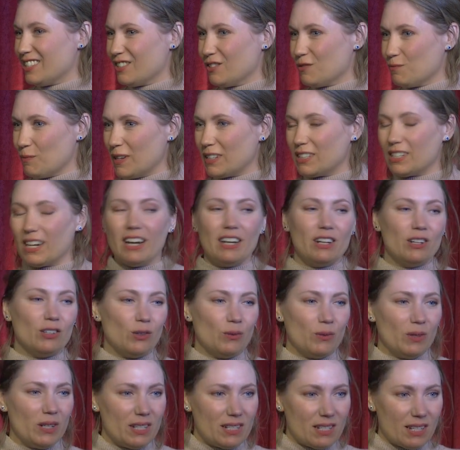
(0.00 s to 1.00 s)
My title
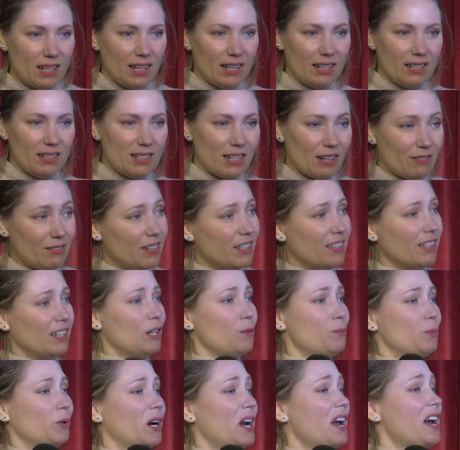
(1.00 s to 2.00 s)
was, Is Every Thought a
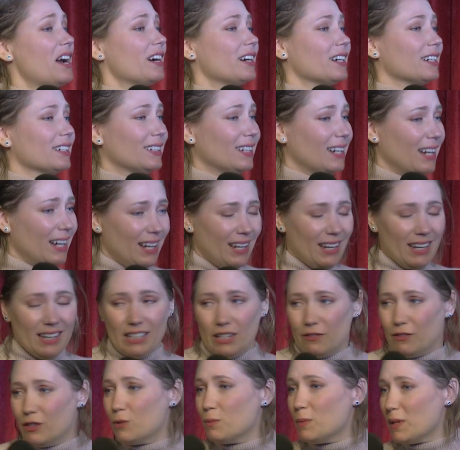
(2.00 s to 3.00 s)
Prayer? And
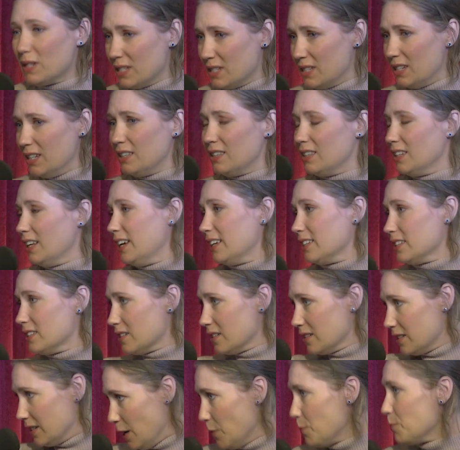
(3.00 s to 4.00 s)
if you missed it, the answer
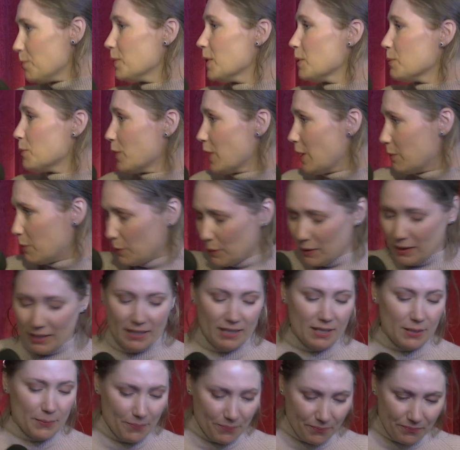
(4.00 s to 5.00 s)
is, yep, it probably
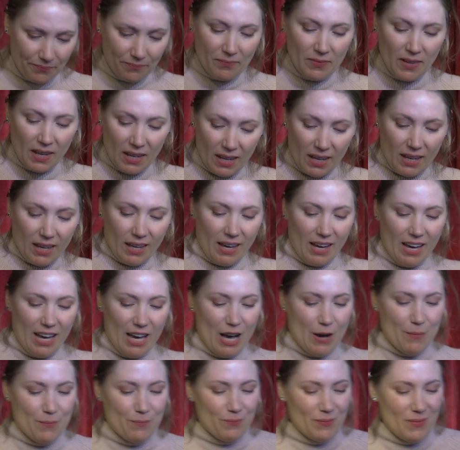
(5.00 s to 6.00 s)
is.
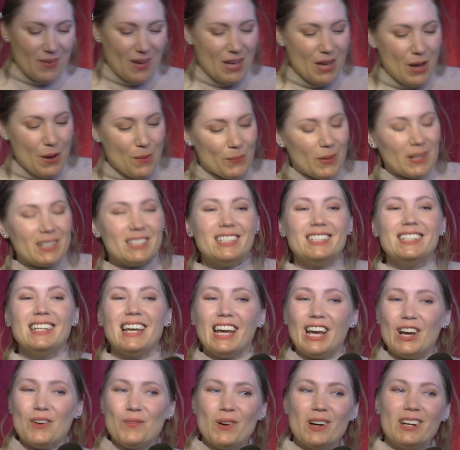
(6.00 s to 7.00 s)
But today
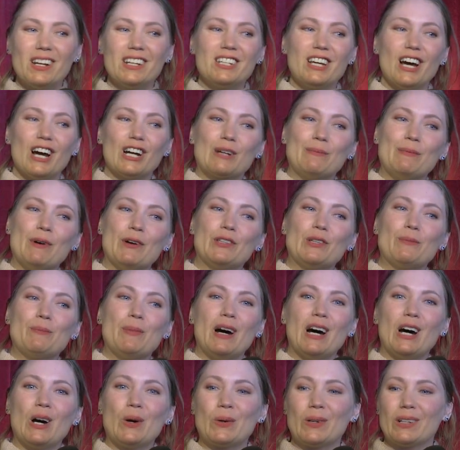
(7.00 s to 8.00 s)
I want to talk about the
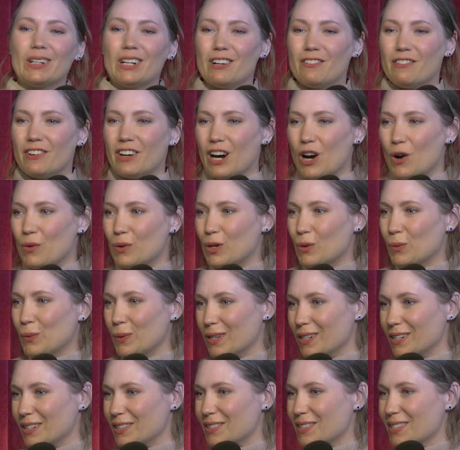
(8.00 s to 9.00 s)
power of our
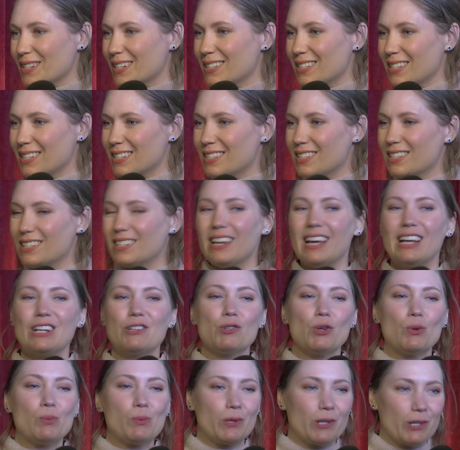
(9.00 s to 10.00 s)
words, because it's the
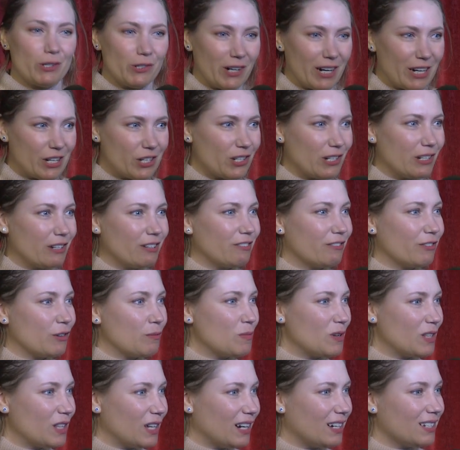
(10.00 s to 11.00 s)
natural progression from
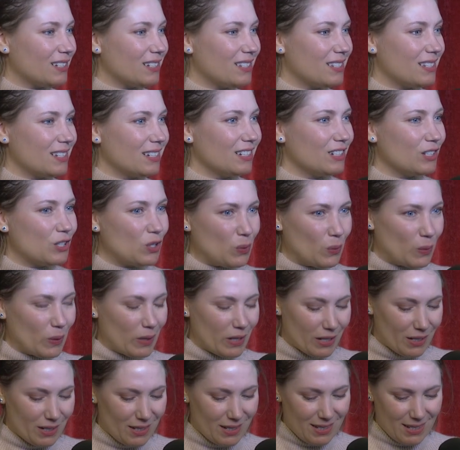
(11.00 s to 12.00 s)
thoughts into
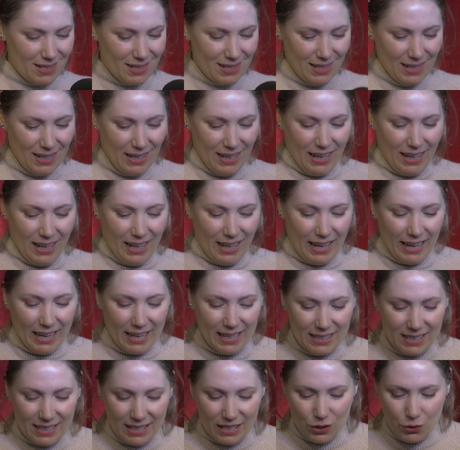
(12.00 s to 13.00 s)
words.
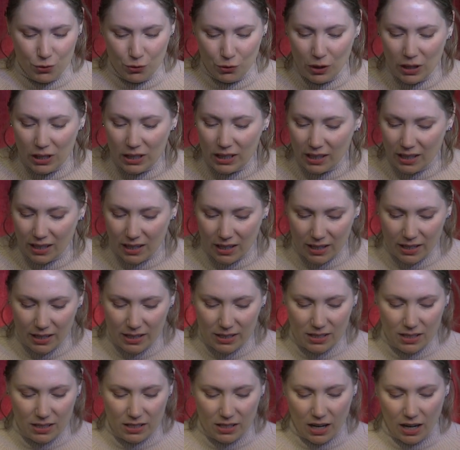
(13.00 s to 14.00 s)
And it's really hard
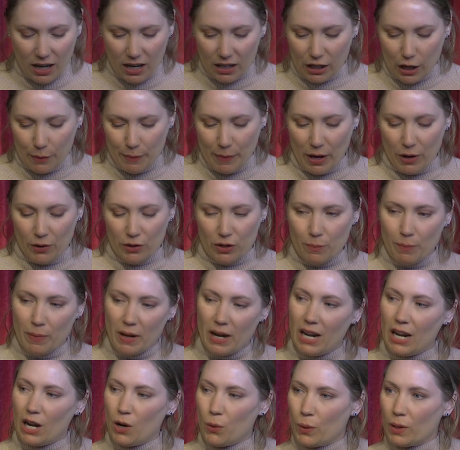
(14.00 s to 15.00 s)
to talk about the
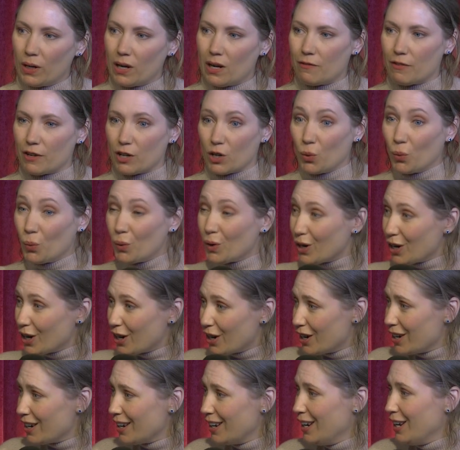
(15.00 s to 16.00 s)
power of our
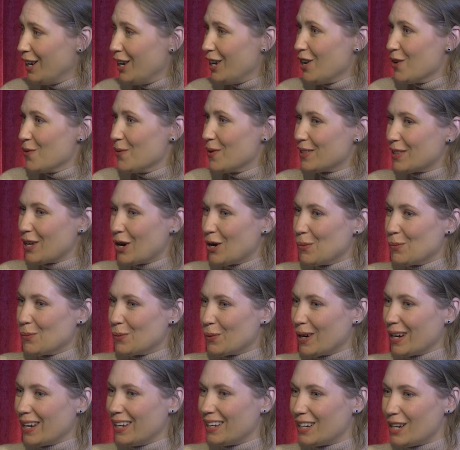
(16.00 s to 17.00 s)
word without
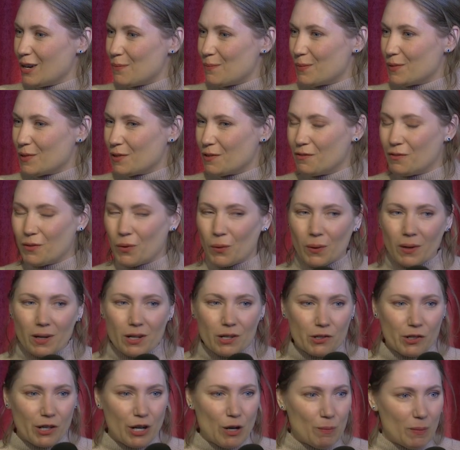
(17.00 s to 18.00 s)
bringing up the 4
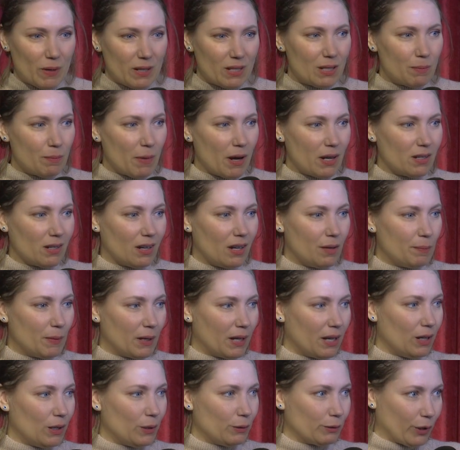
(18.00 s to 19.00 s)
Agreements by Don
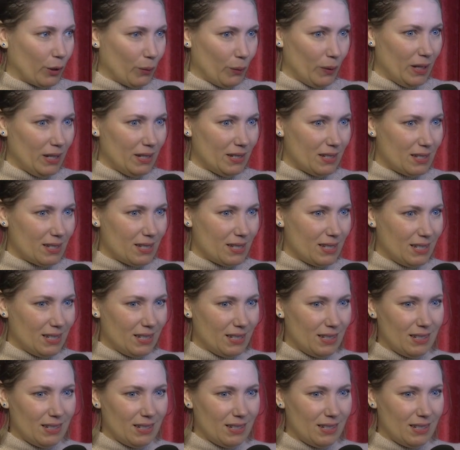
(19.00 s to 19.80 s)
Miguel Ruiz.